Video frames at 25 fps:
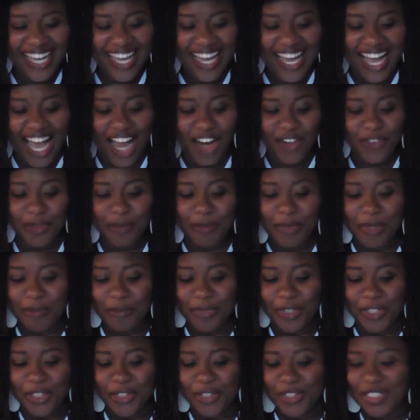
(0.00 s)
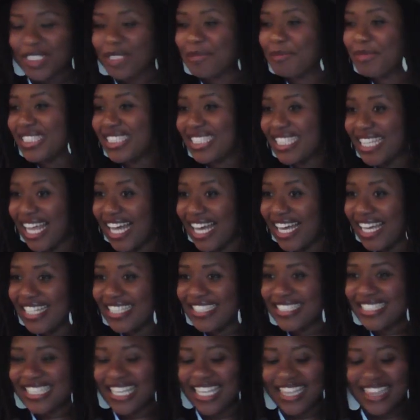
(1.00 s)
I remember Christmas
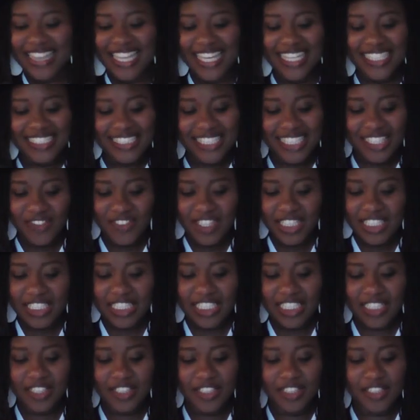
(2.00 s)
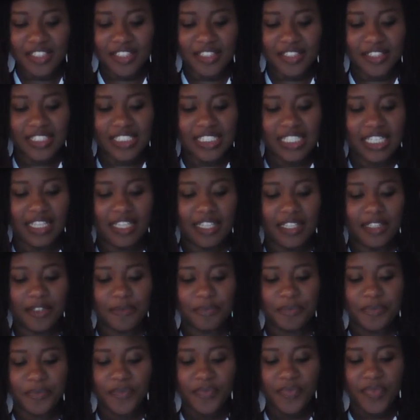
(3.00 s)
lights and Thanksgiving dinners
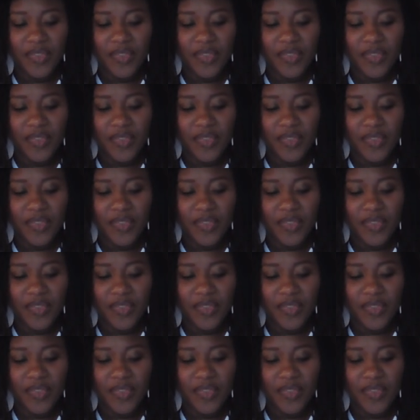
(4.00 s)
and